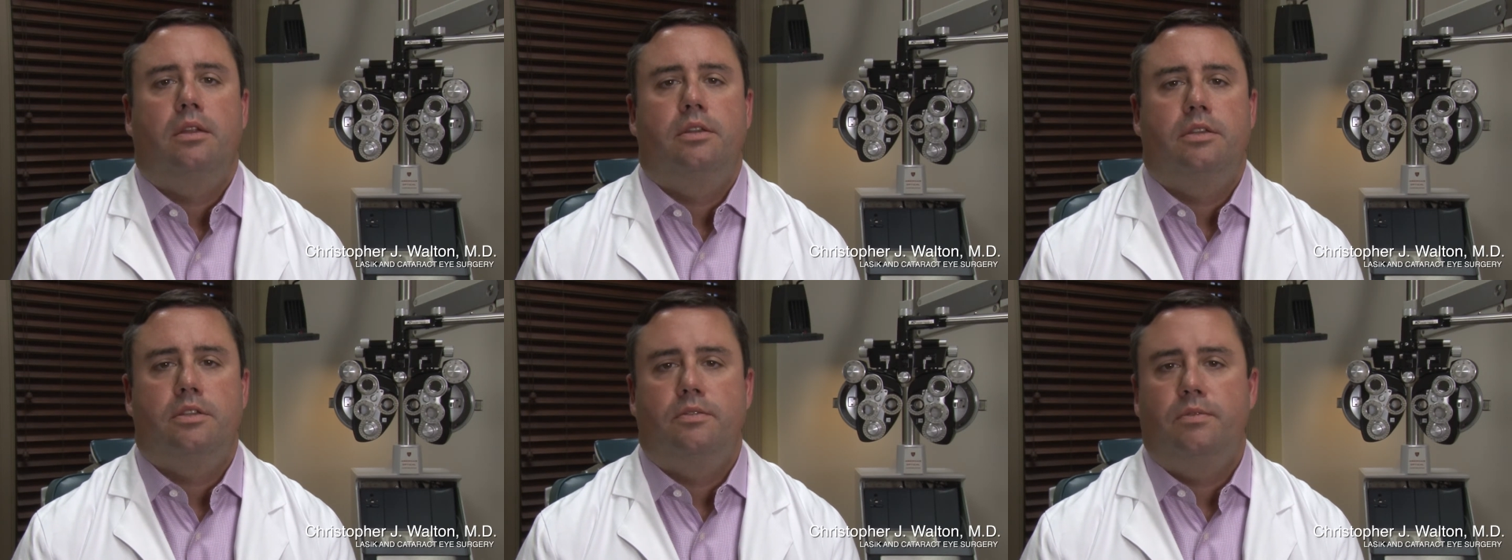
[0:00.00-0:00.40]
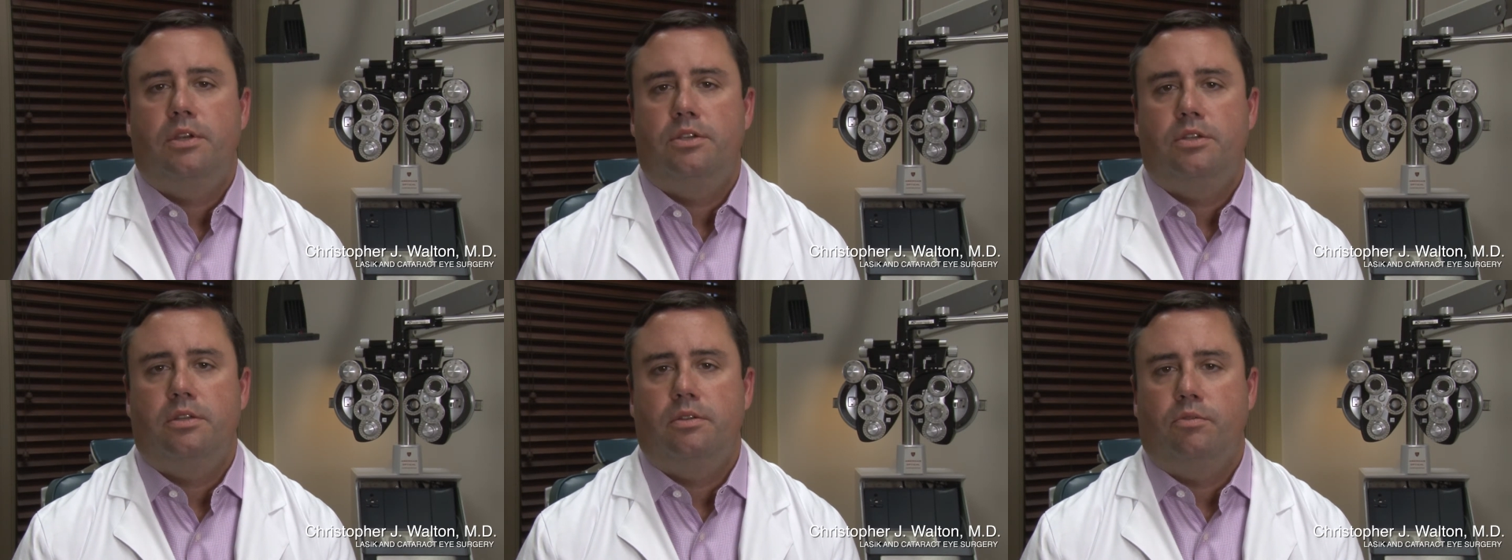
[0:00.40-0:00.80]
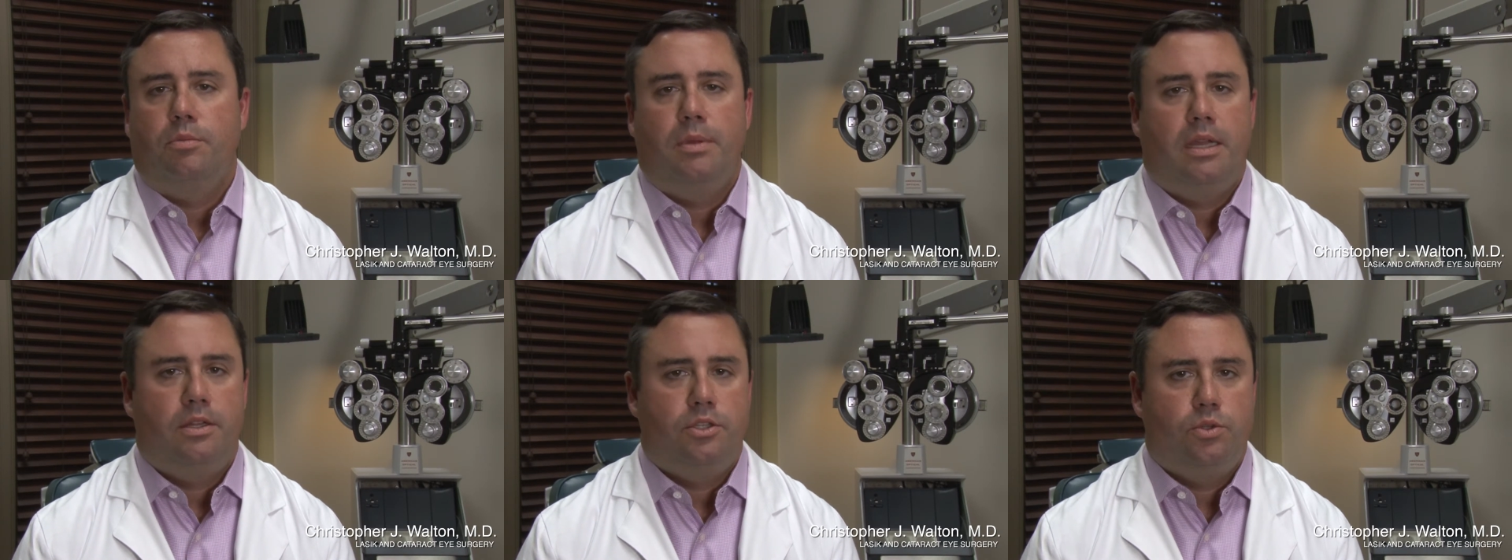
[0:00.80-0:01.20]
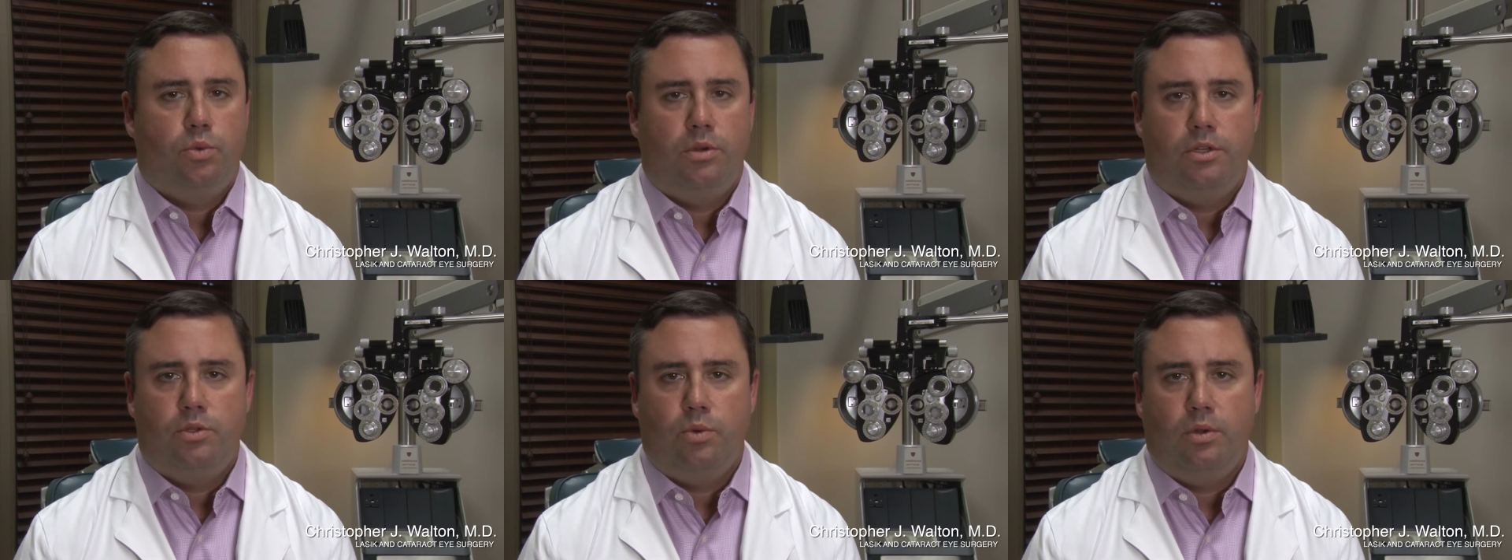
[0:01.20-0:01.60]
Distant vision remains
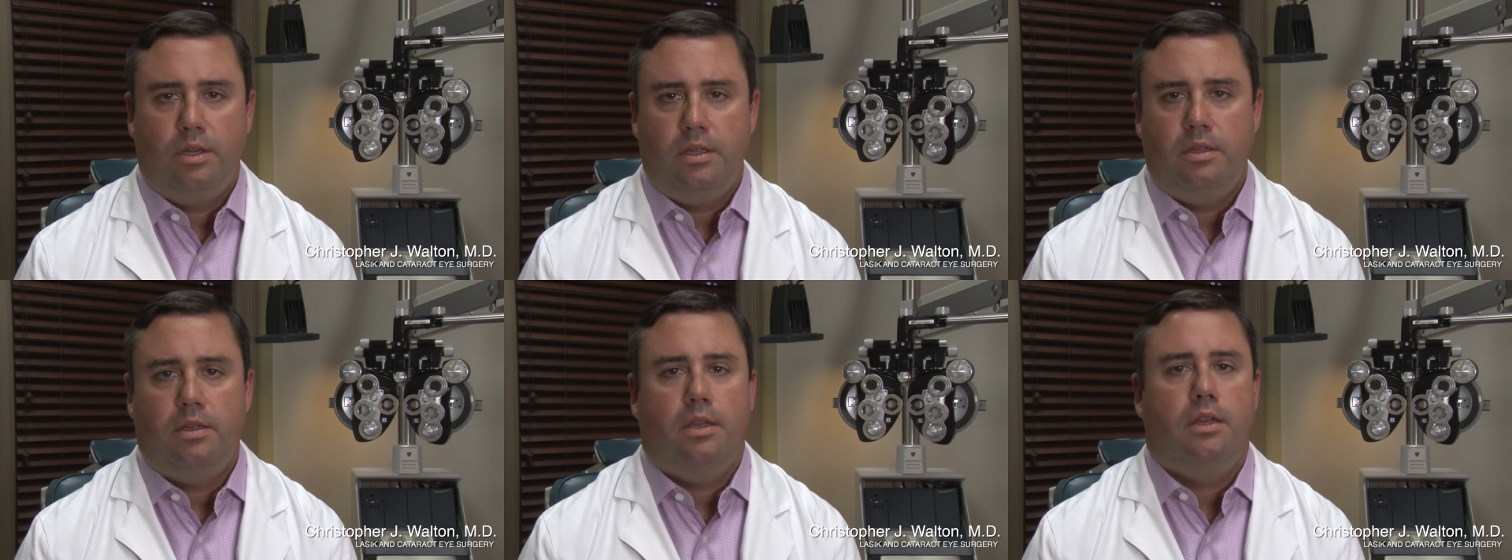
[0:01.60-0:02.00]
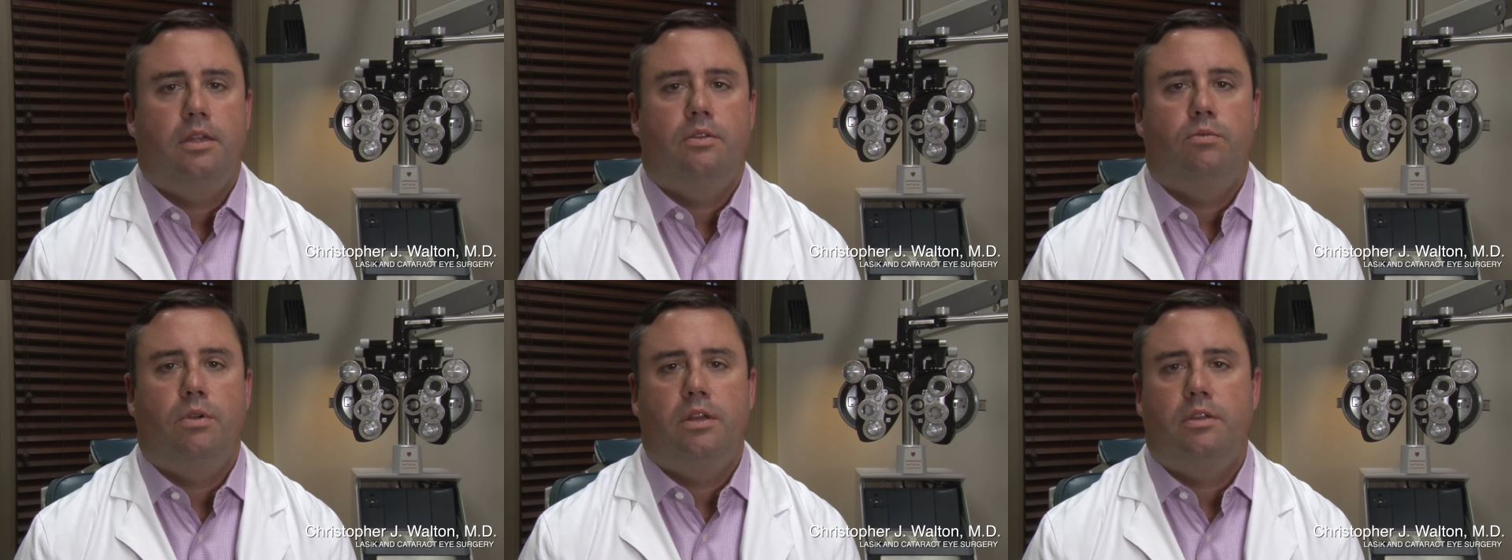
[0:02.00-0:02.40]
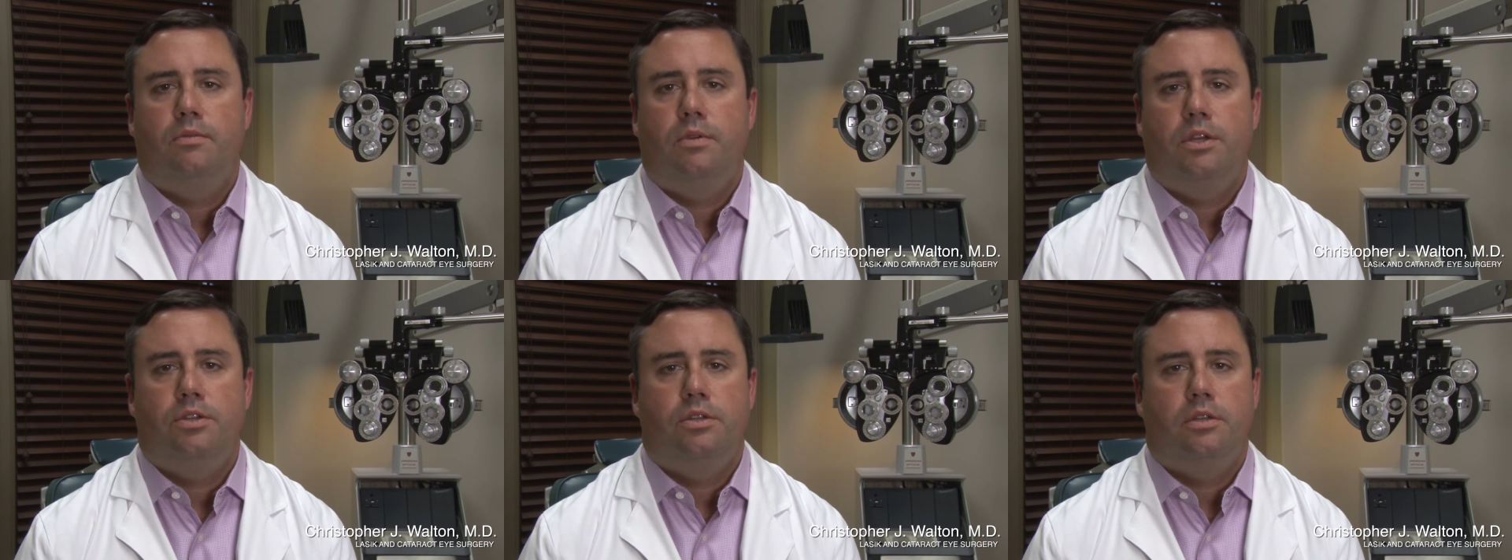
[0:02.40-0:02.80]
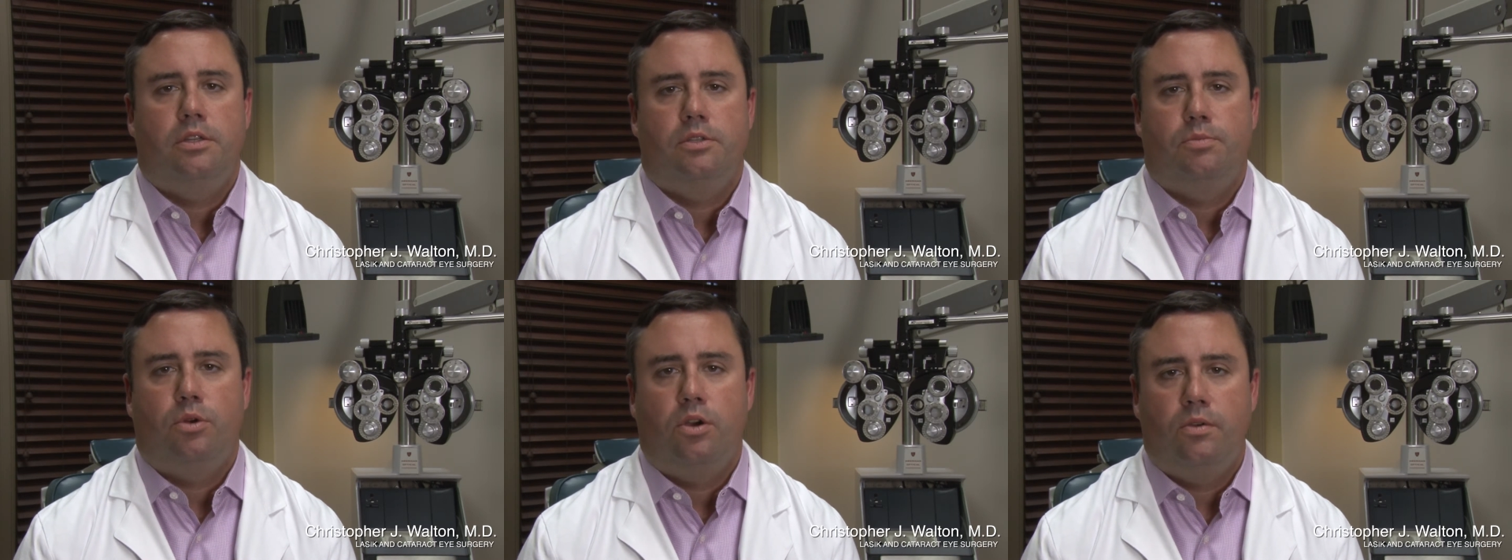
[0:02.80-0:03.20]
20/20, and reading vision
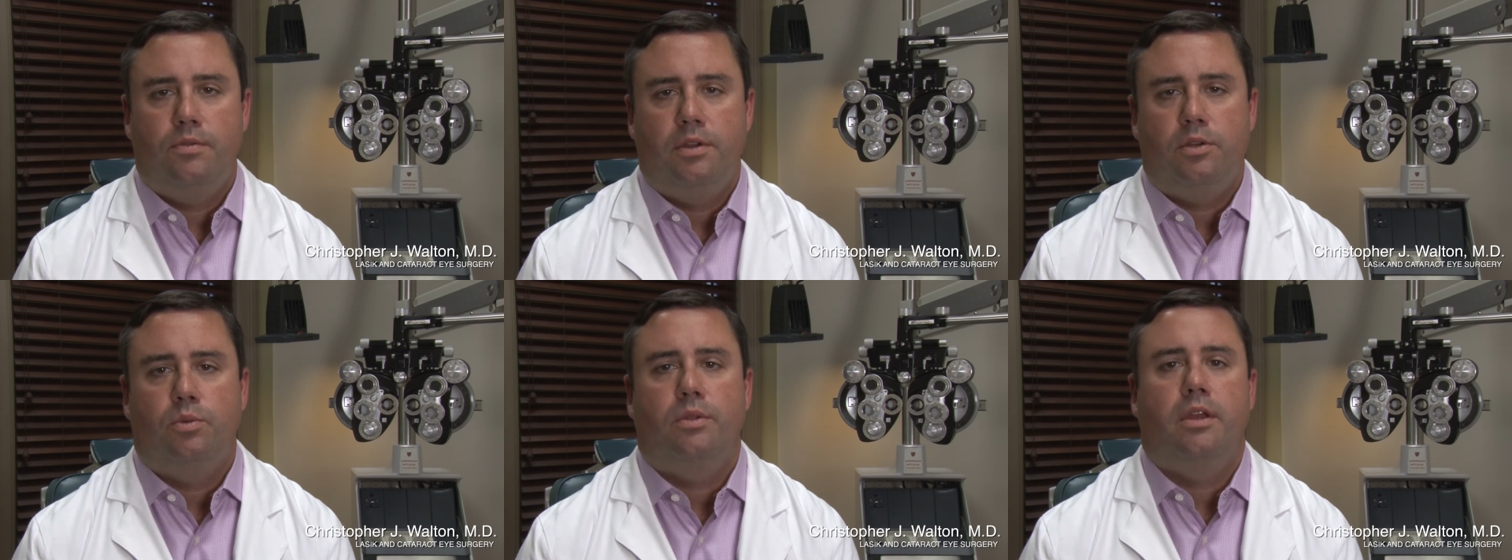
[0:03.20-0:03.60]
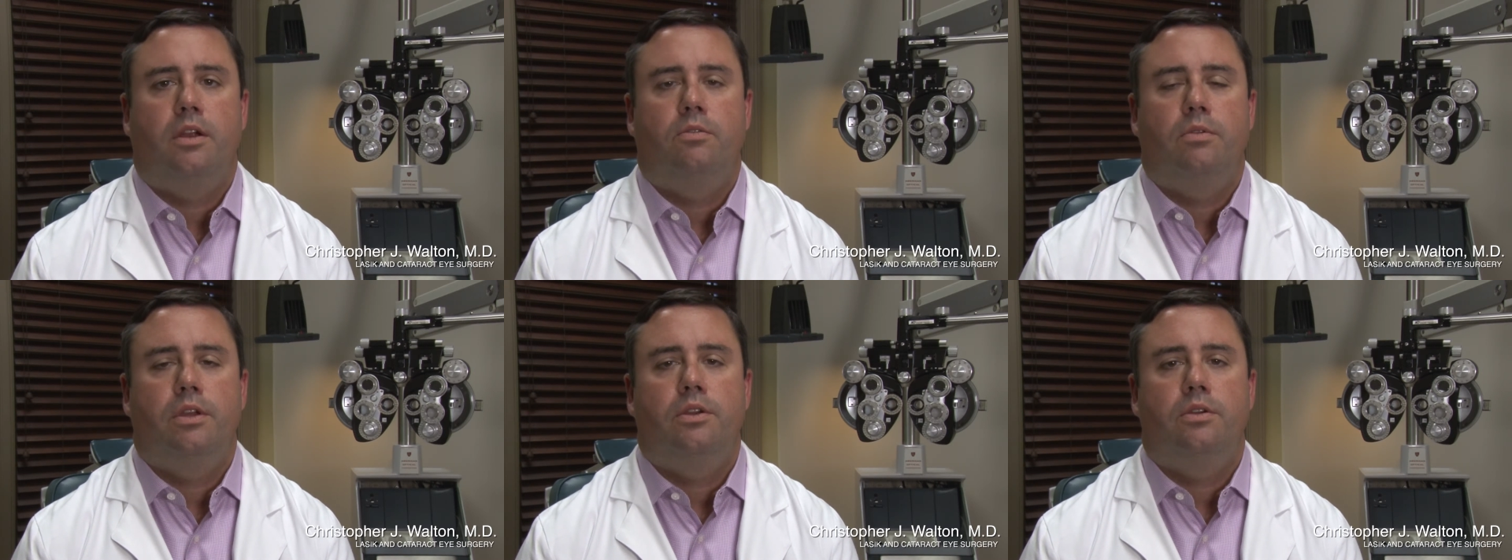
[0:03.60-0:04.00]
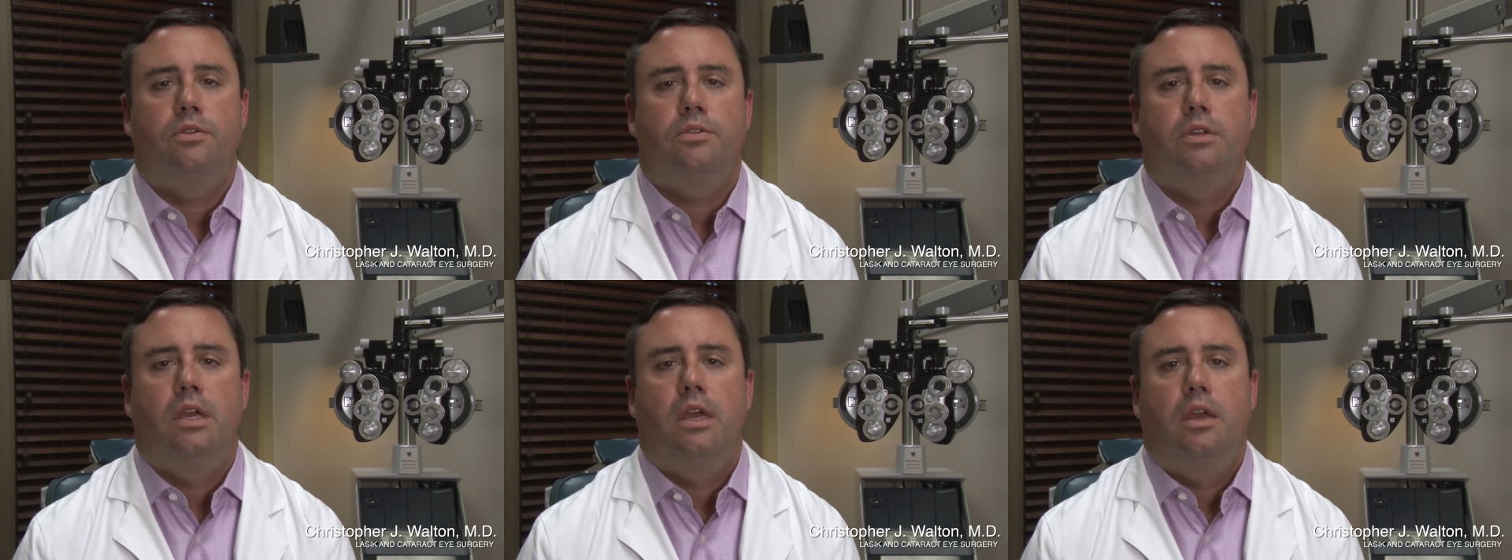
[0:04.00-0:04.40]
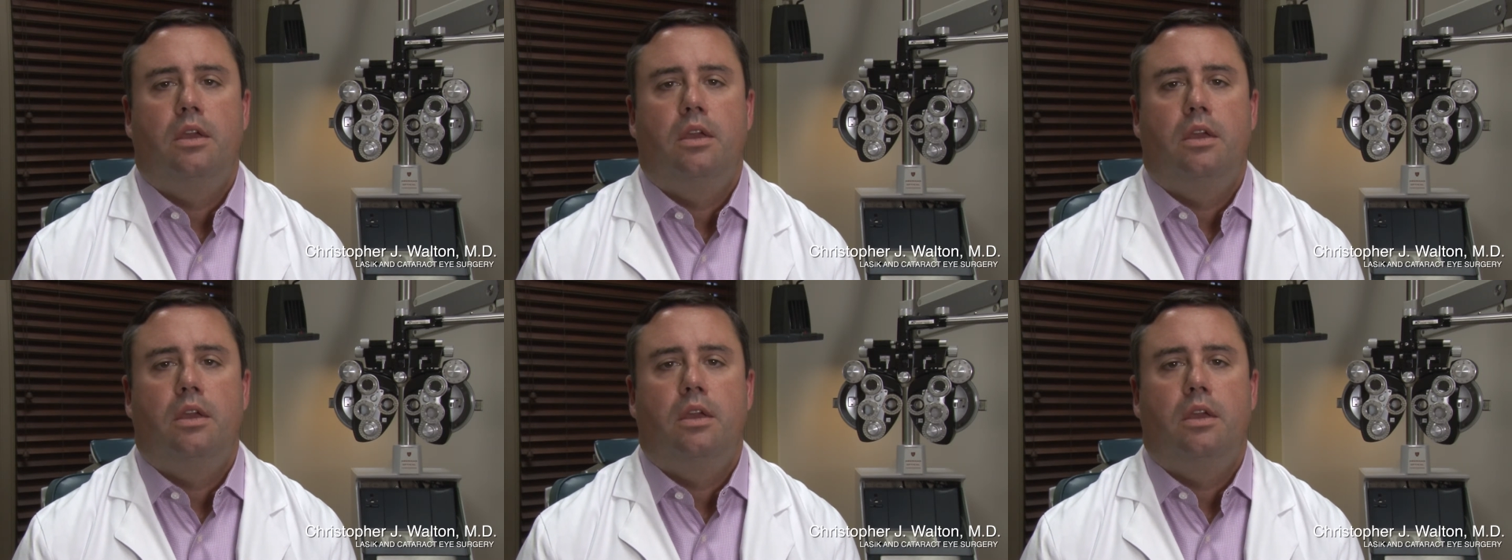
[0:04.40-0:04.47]
is perfect without readers.